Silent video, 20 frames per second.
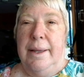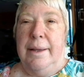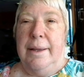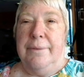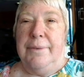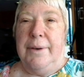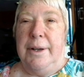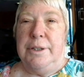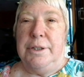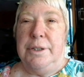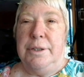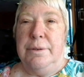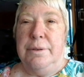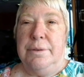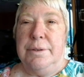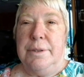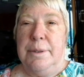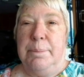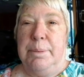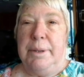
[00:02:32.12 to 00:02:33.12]
If I
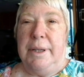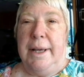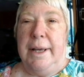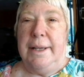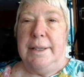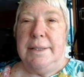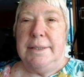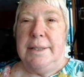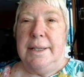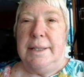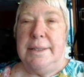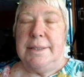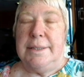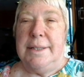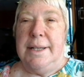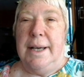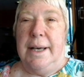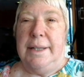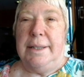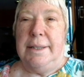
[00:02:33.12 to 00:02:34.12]
choose a place that's
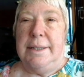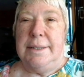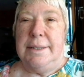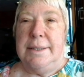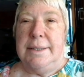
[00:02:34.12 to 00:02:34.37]
not in the